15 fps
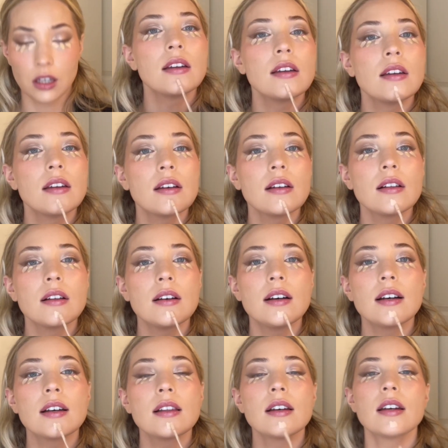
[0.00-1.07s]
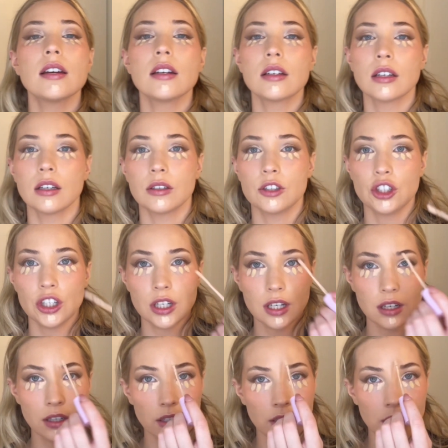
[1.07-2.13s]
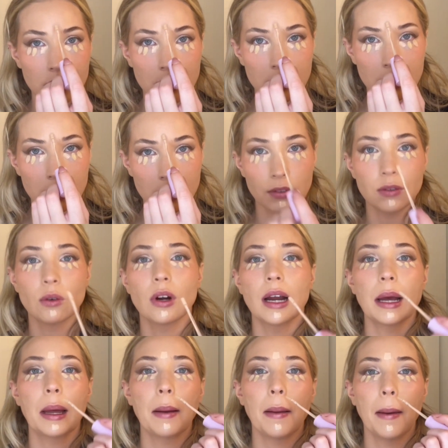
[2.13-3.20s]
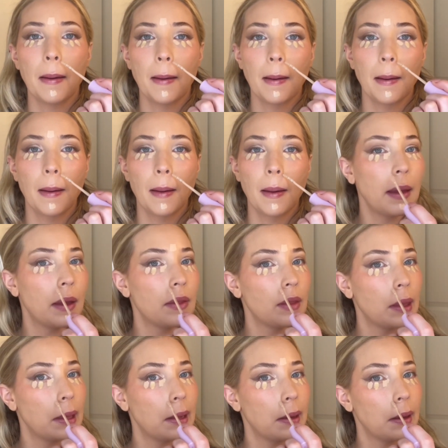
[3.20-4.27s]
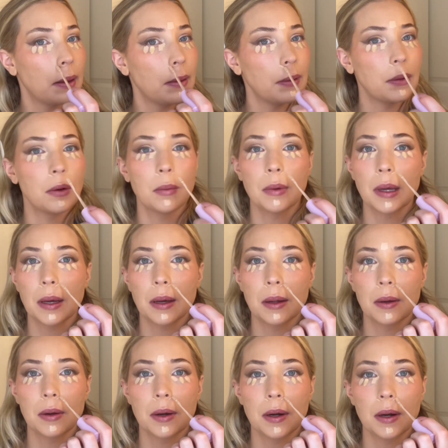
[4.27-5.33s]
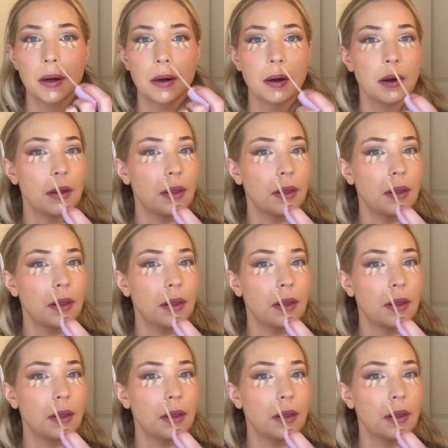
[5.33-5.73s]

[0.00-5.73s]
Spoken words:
Do a highlight chin, forehead, and then a little bit under